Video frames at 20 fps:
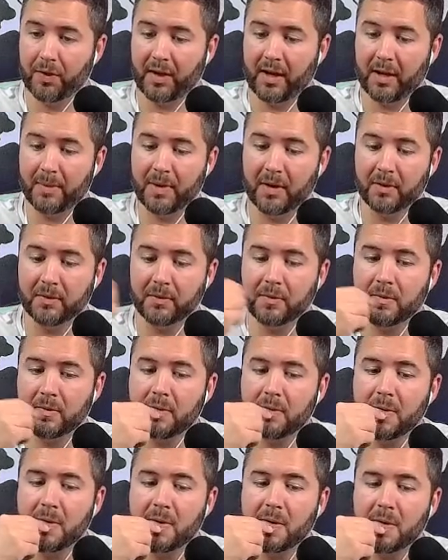think about
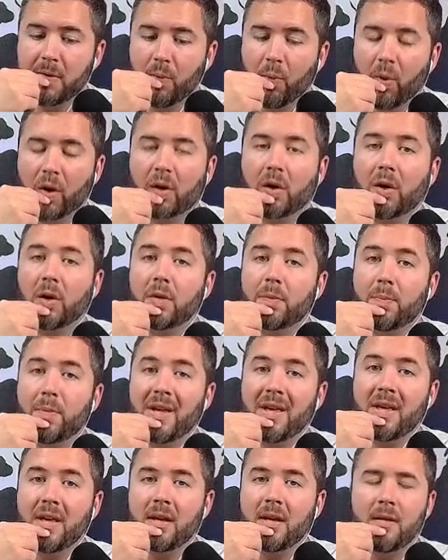what could
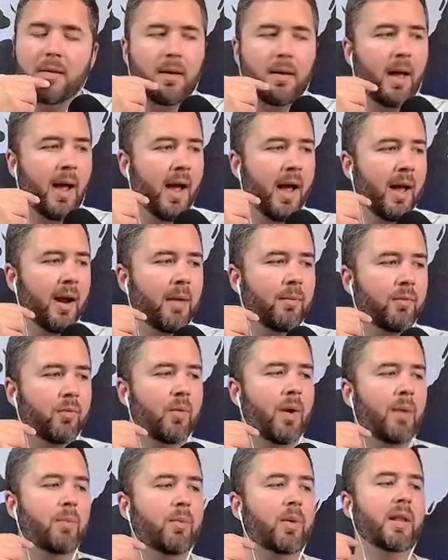be, and I'm
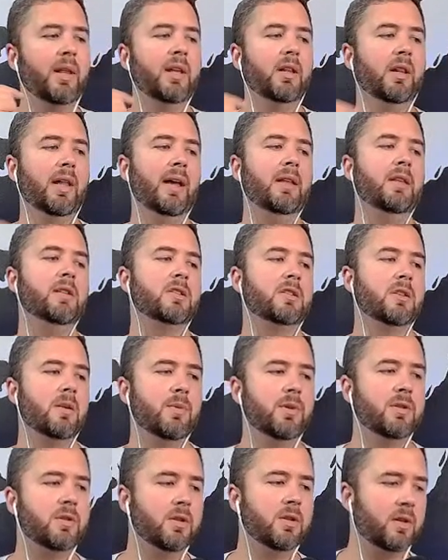really glad that
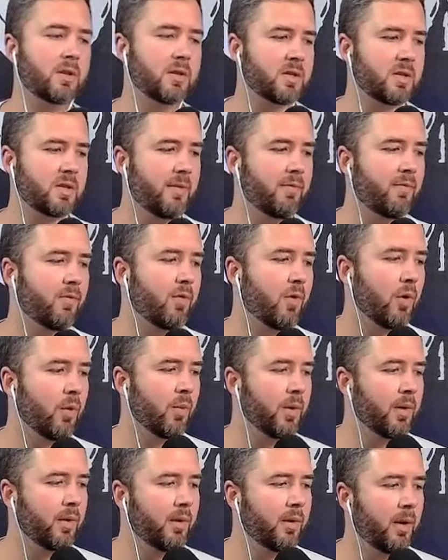someone took a step
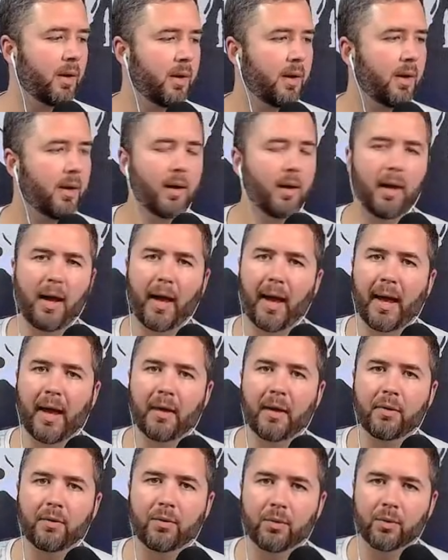forward
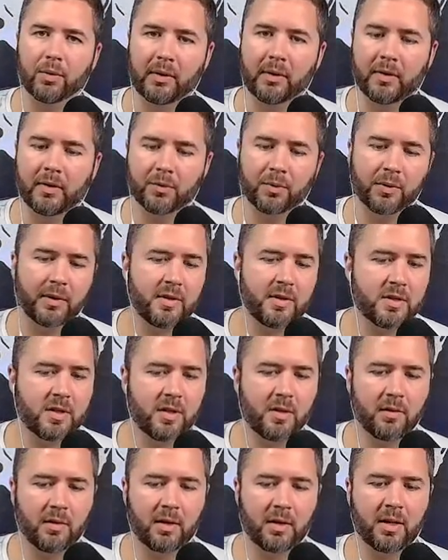and is
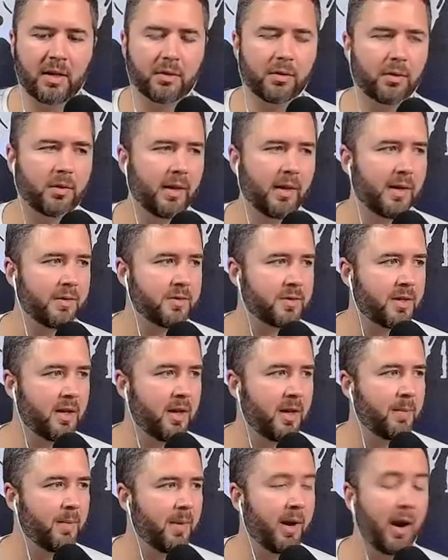releasing a Killer Klowns
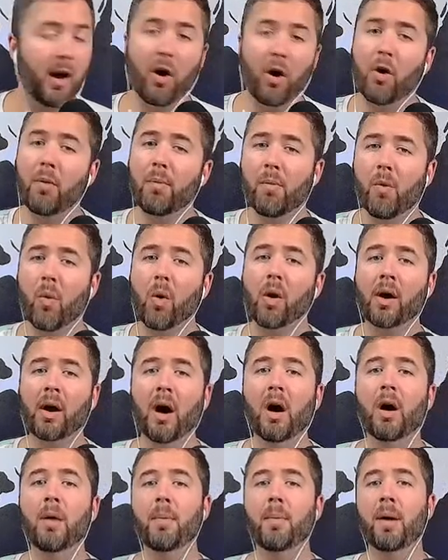game. And I hope more
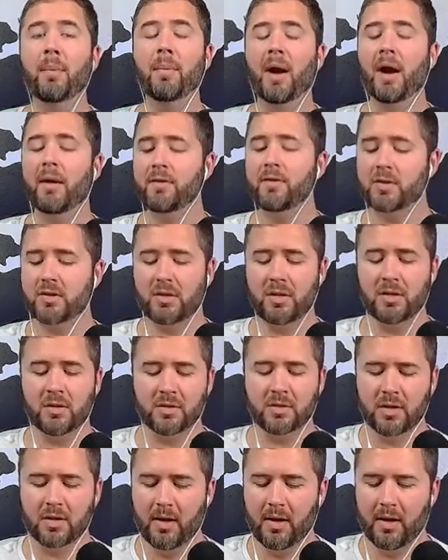come. I mean, obviously,
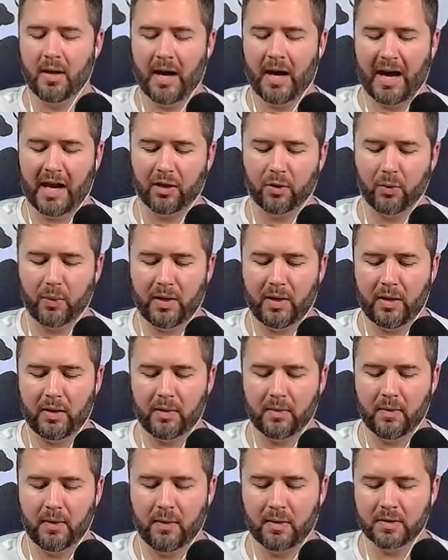is
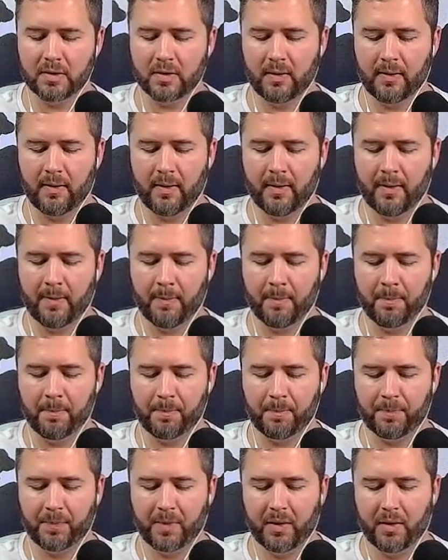Halloween, is
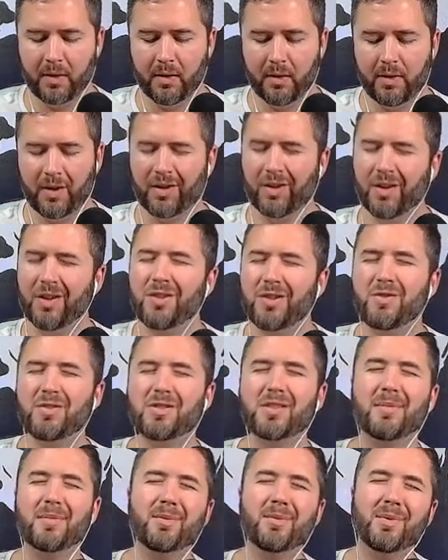they could do
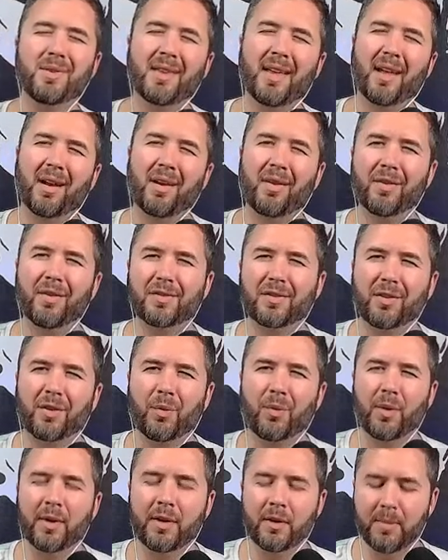something with that, although it's a
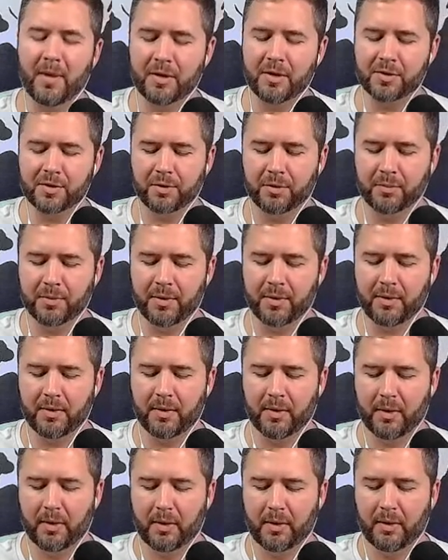little one-dimensional, but